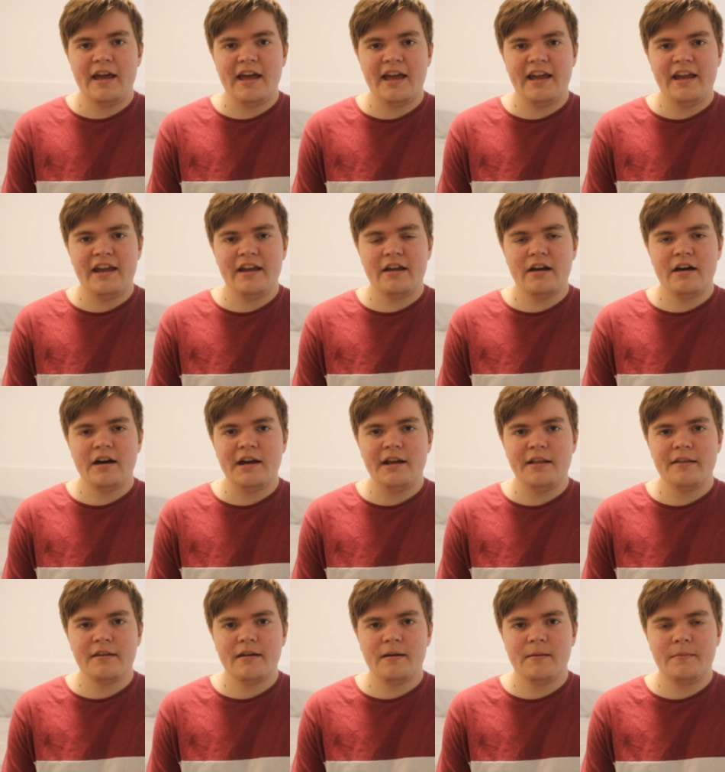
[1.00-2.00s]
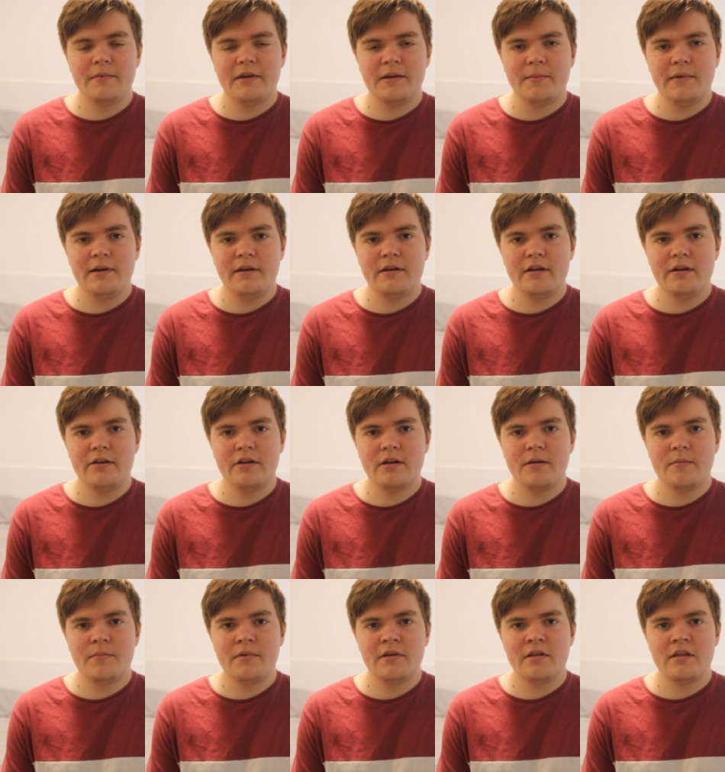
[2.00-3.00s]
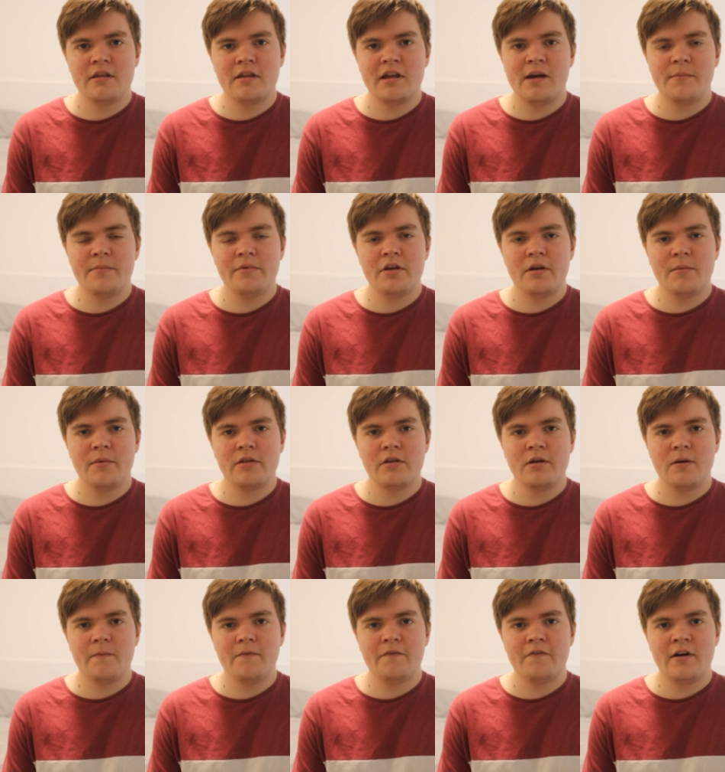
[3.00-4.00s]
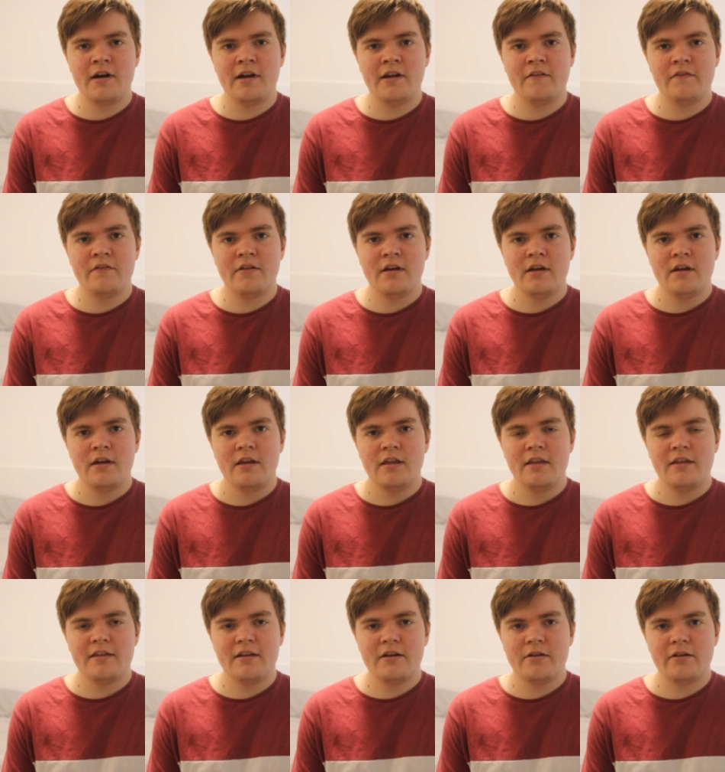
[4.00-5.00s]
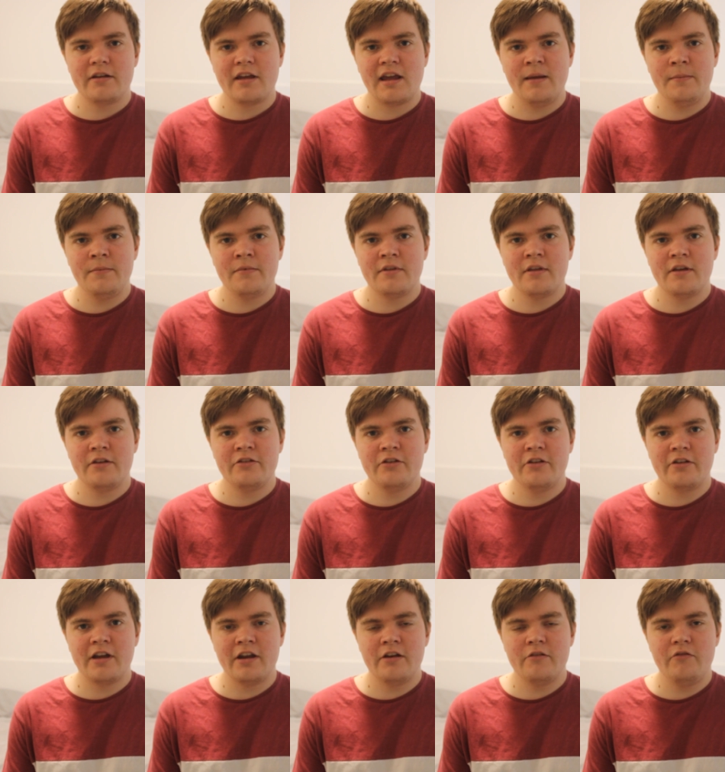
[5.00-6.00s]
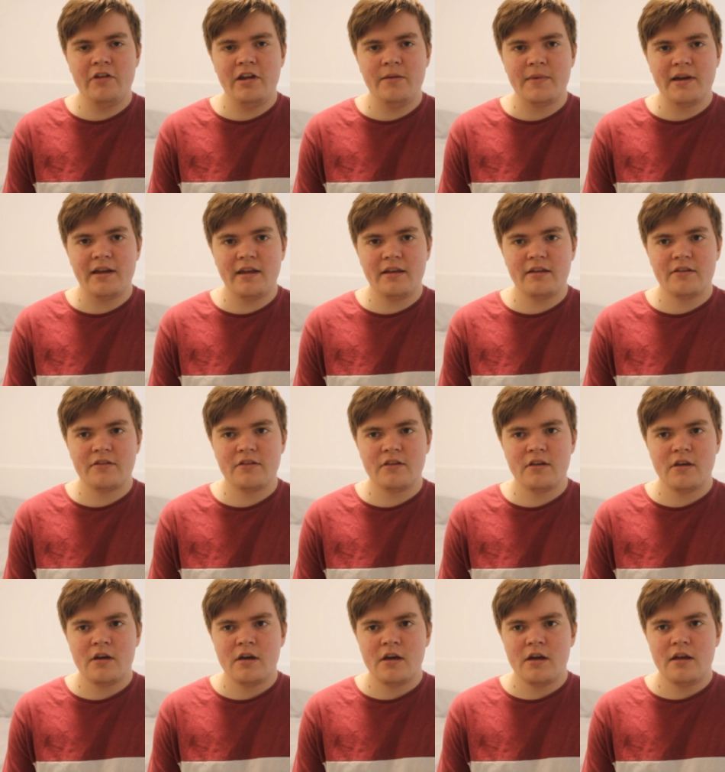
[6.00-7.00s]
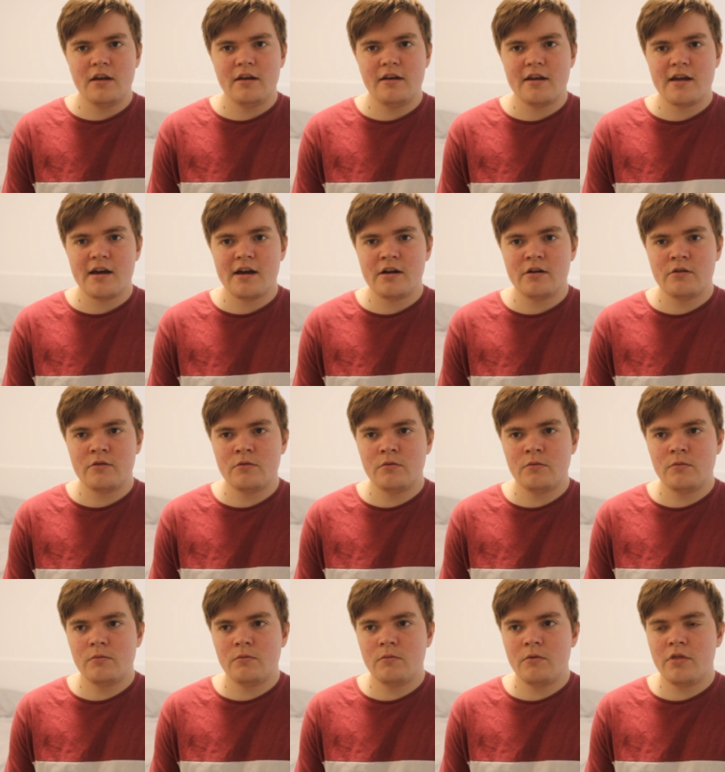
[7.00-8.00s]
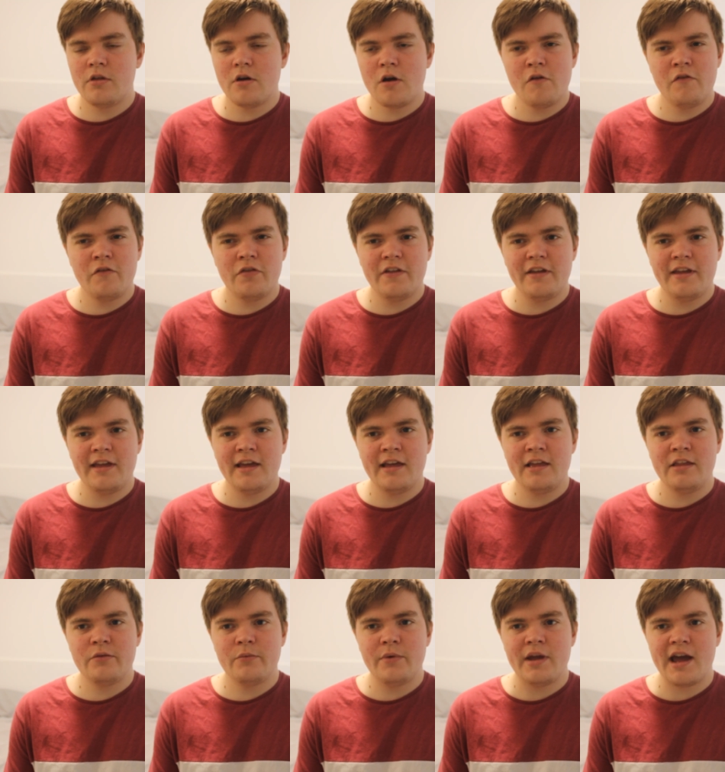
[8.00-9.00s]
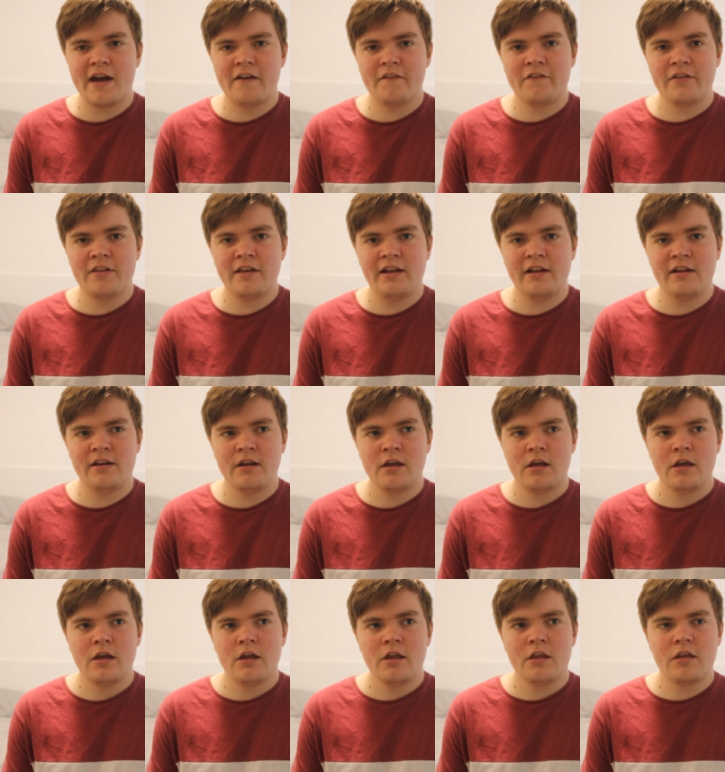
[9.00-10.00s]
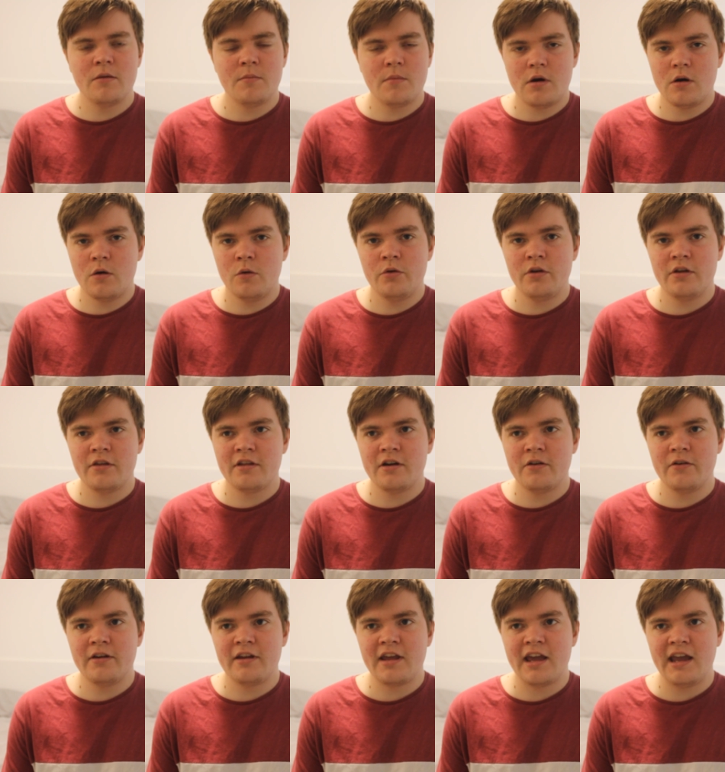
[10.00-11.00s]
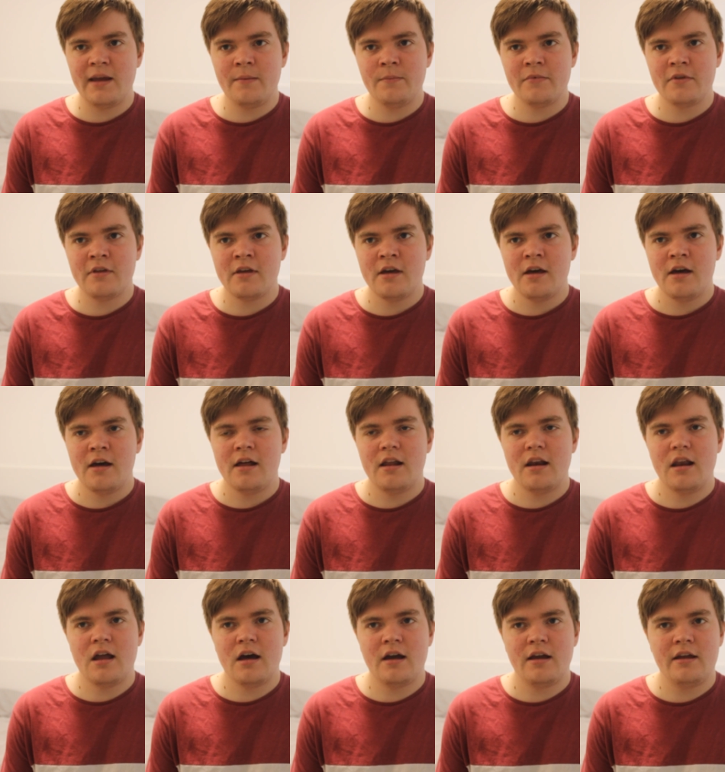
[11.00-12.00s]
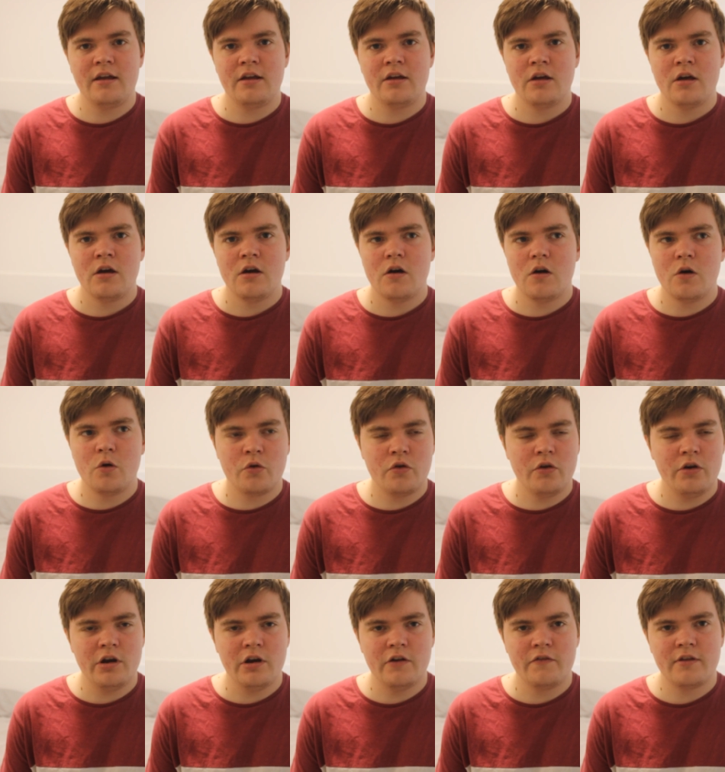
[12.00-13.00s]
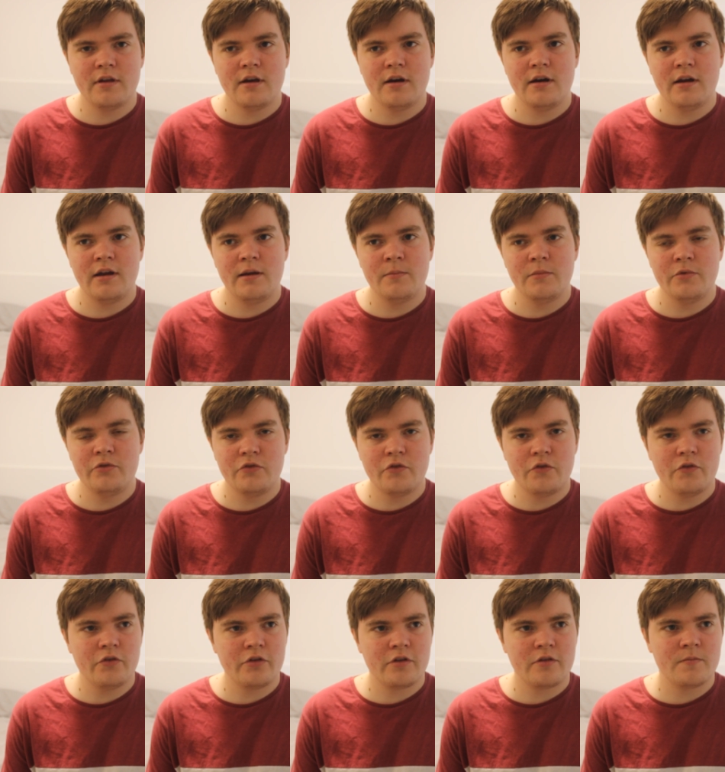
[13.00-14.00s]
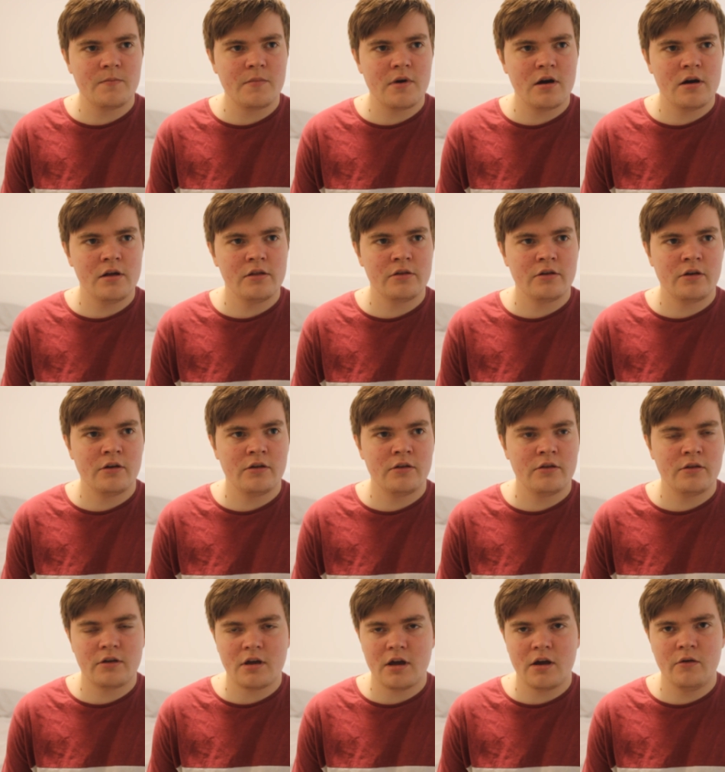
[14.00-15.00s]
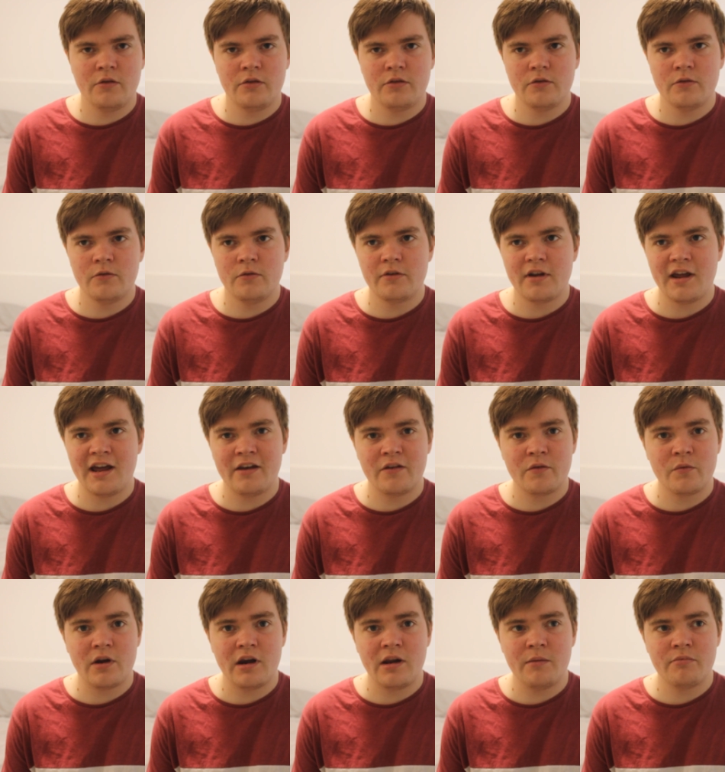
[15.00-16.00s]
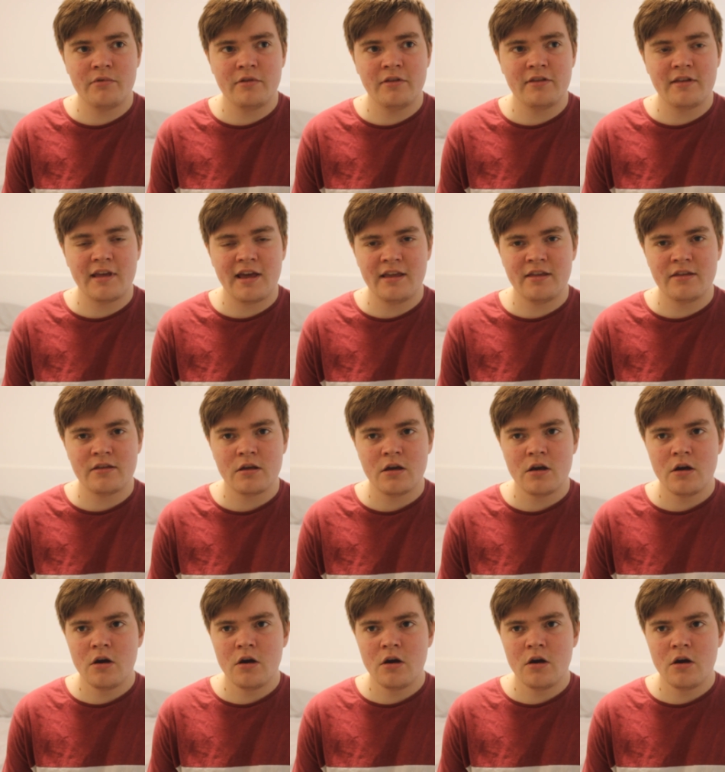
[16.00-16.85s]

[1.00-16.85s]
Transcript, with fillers: Hey guys, I'm Dimension Jumper. Today I'm doing my top 5 Zelda games such as good remakes. Now, with over the years we have seen some older Zelda games like Ocarina of Time, Majora's Mask, Skyward Sword and Twilight Princess